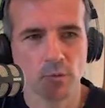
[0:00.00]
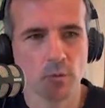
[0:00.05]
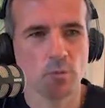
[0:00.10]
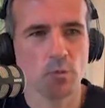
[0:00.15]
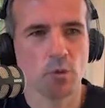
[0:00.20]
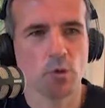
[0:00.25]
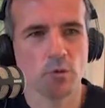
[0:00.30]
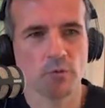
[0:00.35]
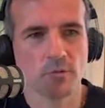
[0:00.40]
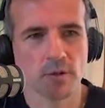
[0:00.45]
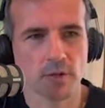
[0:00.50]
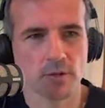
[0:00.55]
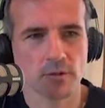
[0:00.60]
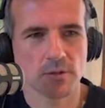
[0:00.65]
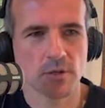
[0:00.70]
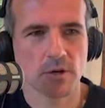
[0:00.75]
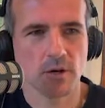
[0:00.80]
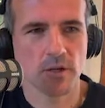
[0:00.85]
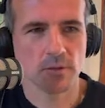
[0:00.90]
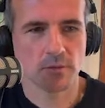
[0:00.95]
remove
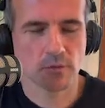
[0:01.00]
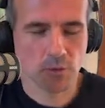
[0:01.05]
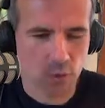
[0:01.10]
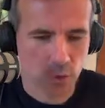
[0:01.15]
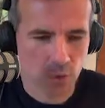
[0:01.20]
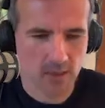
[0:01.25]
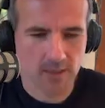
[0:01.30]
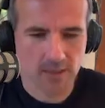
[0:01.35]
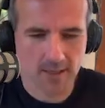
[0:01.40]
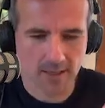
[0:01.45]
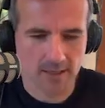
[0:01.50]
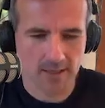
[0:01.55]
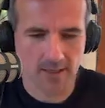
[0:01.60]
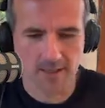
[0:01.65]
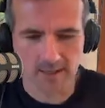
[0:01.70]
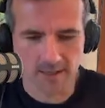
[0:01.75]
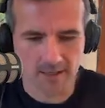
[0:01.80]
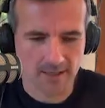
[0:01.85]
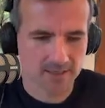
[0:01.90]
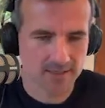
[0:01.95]
those kind of cookie
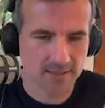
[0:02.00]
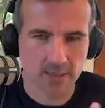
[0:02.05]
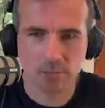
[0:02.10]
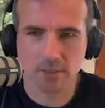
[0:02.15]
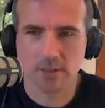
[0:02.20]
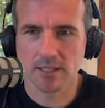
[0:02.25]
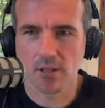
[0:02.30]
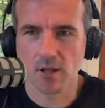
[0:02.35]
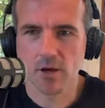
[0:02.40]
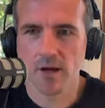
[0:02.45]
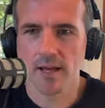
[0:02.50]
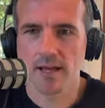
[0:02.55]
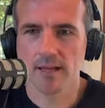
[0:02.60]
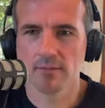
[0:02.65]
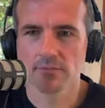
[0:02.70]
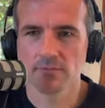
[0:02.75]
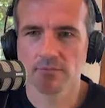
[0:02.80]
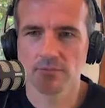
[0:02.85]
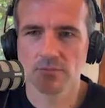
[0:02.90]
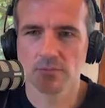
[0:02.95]
cutter assembly
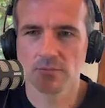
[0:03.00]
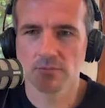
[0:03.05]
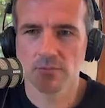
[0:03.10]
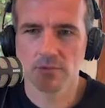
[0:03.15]
line,